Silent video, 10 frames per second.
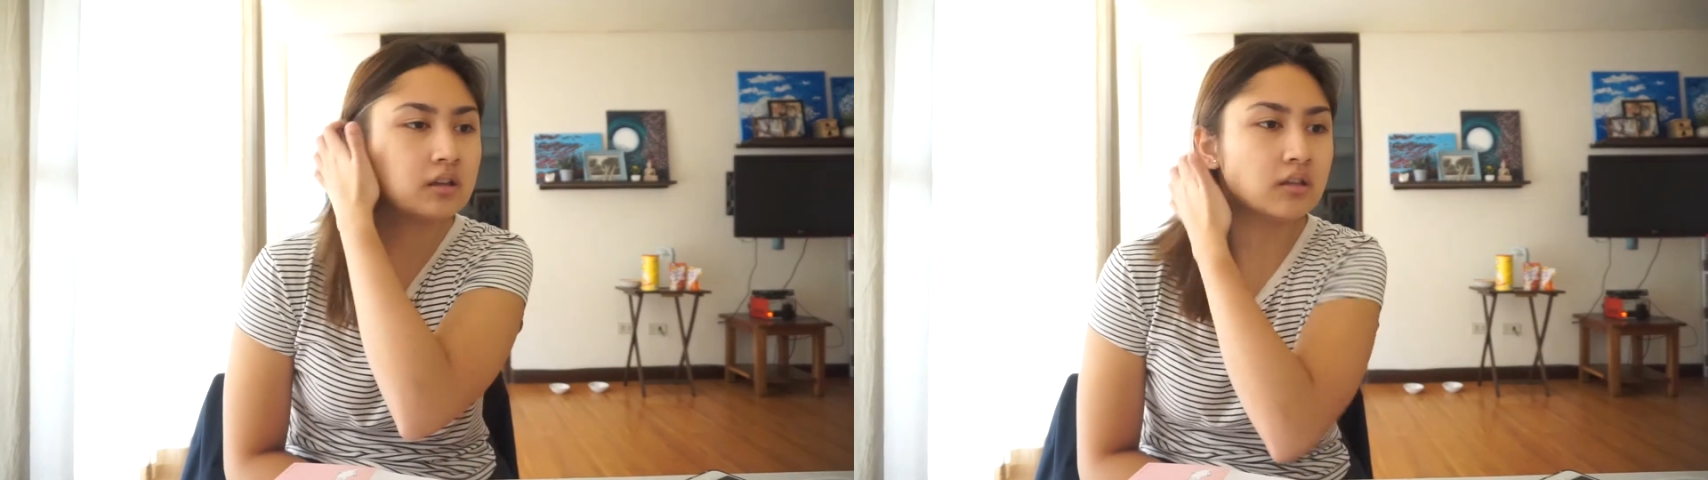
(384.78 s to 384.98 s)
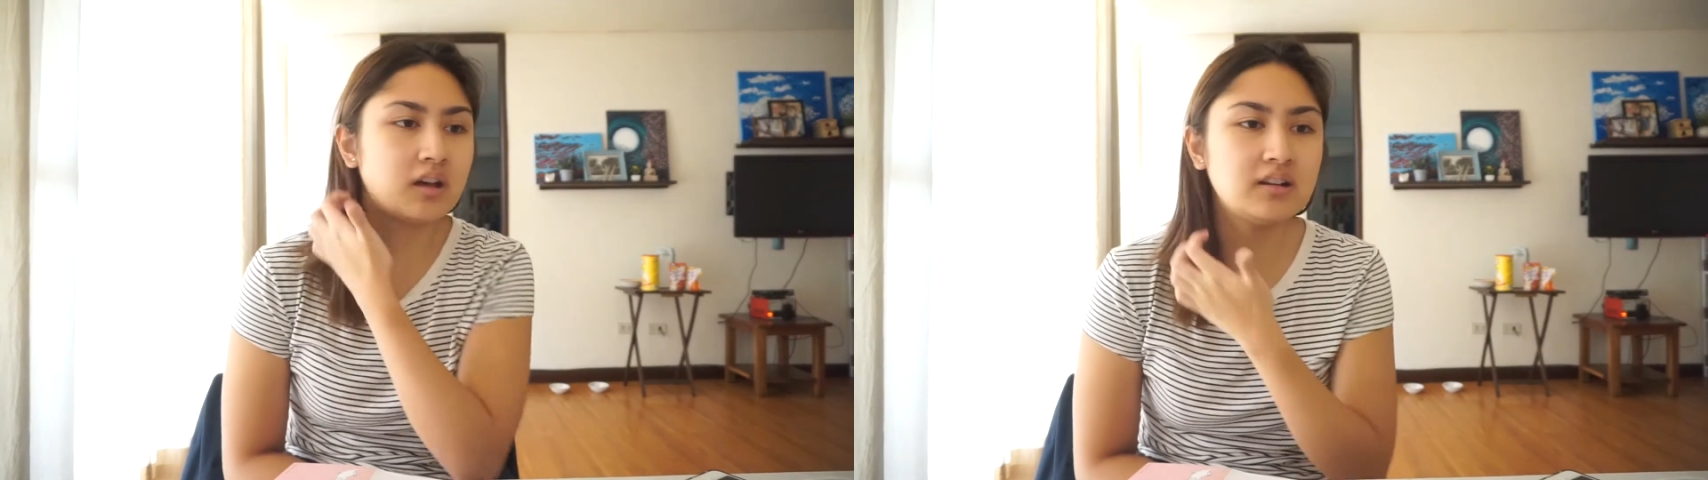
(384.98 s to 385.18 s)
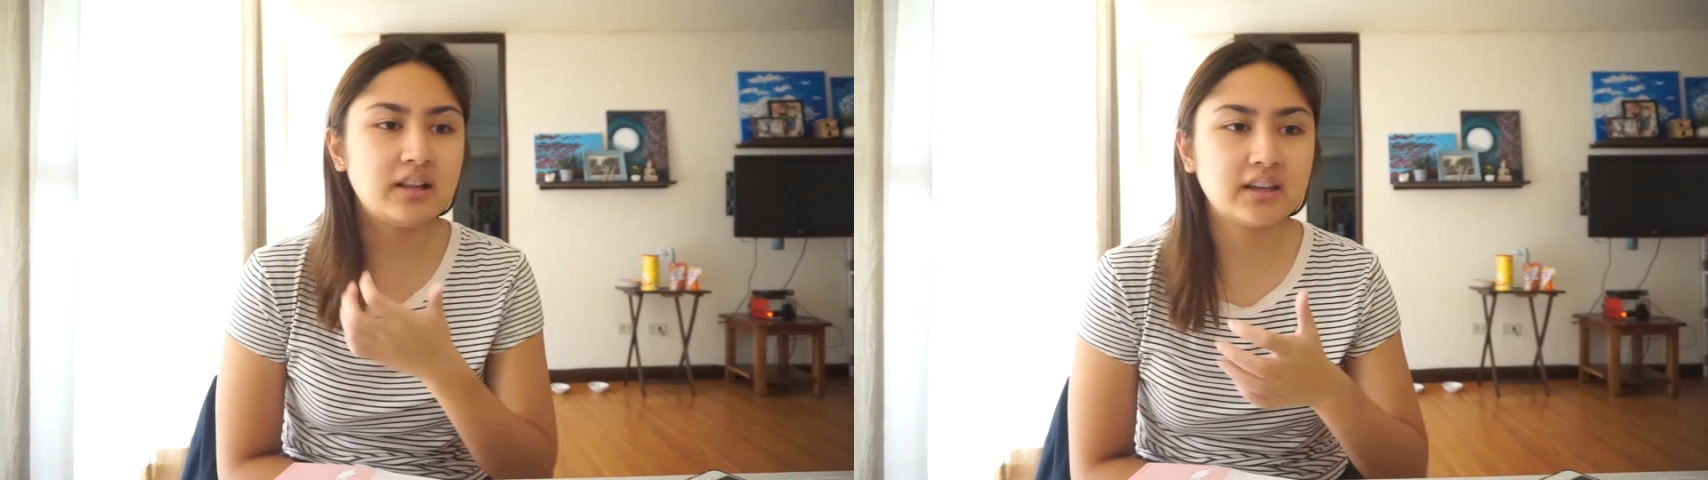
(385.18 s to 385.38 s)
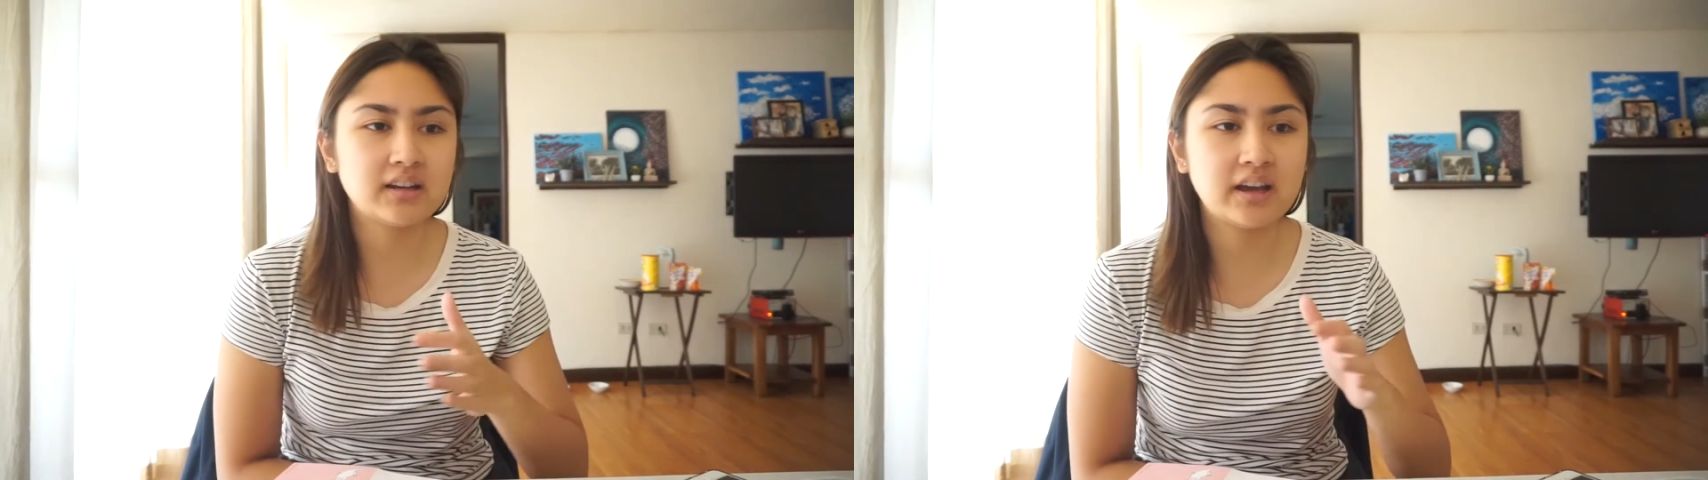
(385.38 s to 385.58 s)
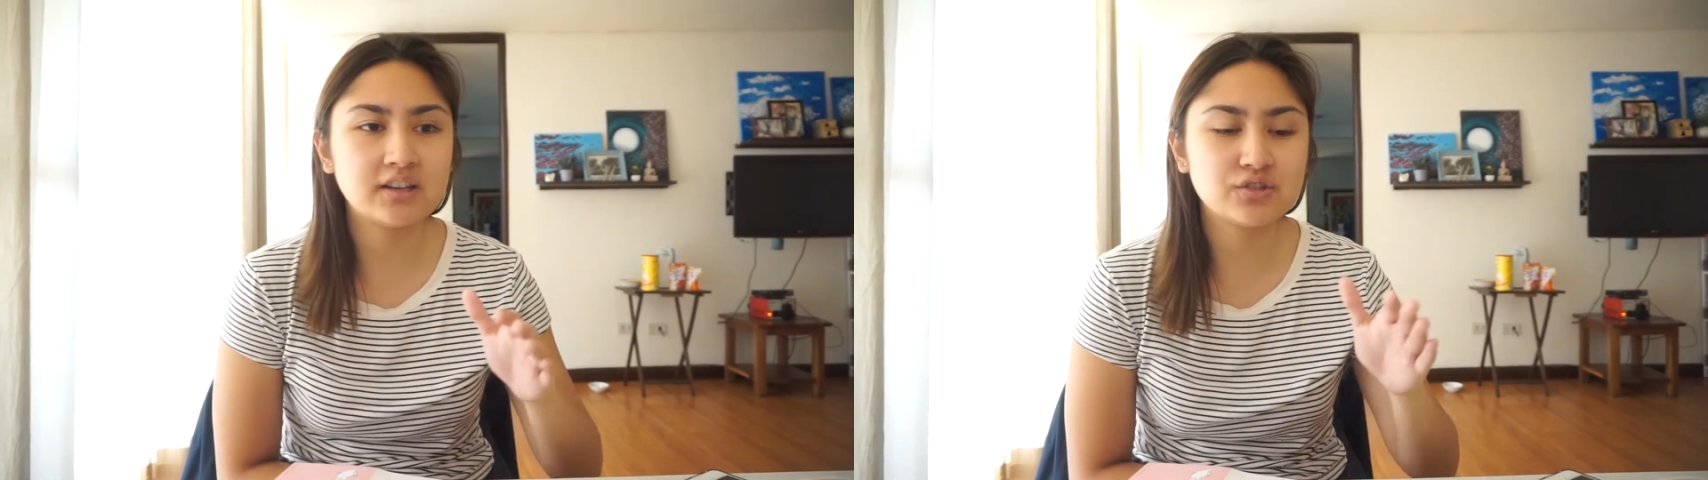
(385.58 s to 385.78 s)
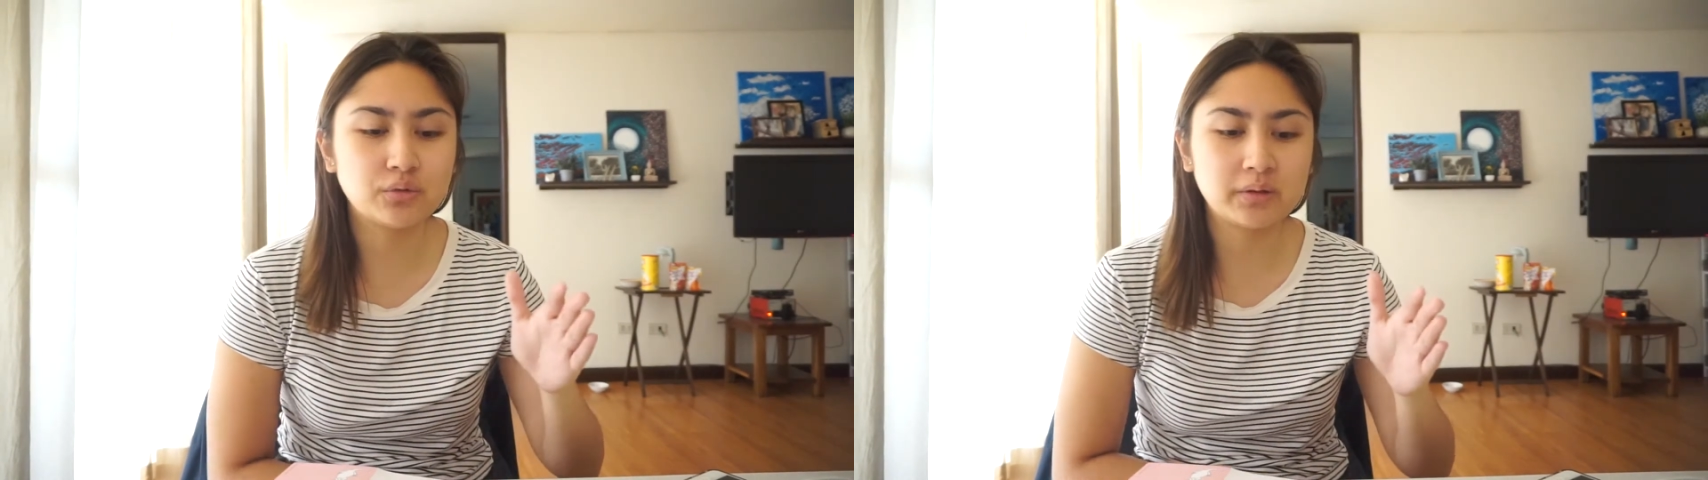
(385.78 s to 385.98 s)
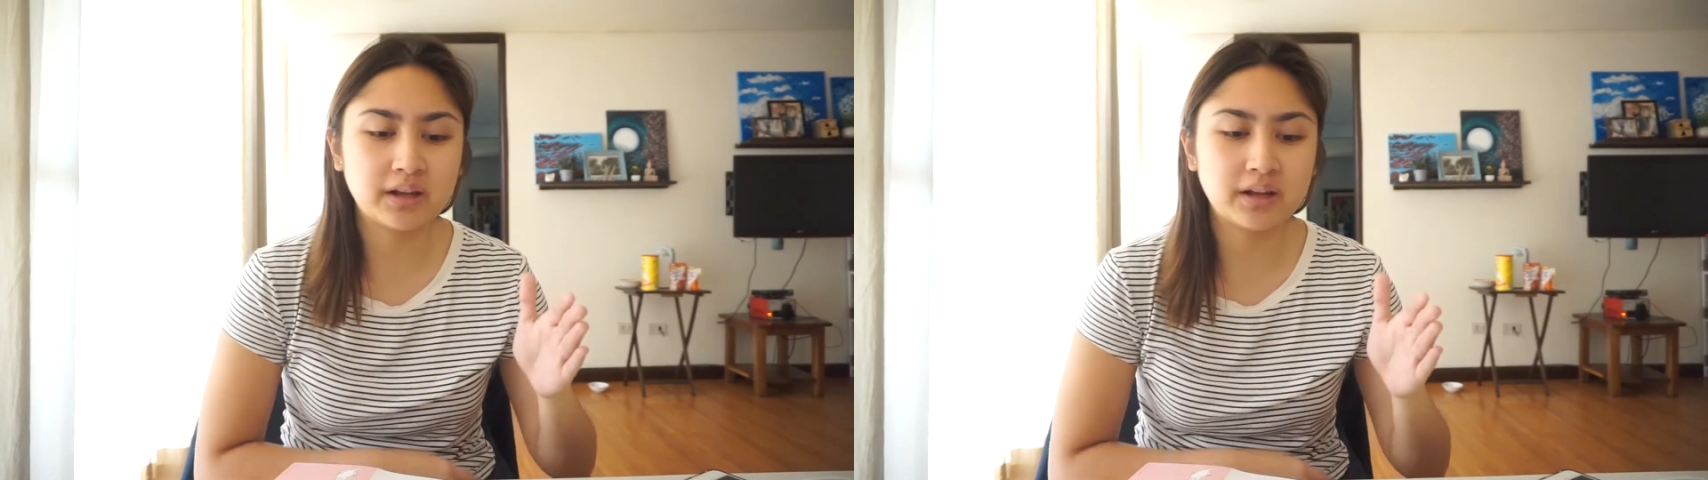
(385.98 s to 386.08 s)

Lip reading: Not unlike in high school when